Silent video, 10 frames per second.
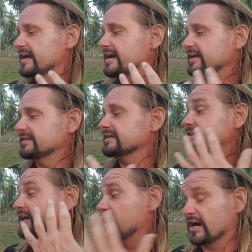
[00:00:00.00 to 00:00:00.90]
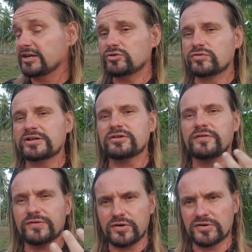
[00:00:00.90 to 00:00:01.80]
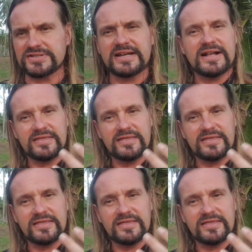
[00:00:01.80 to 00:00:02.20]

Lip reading: And in the high trade, of course,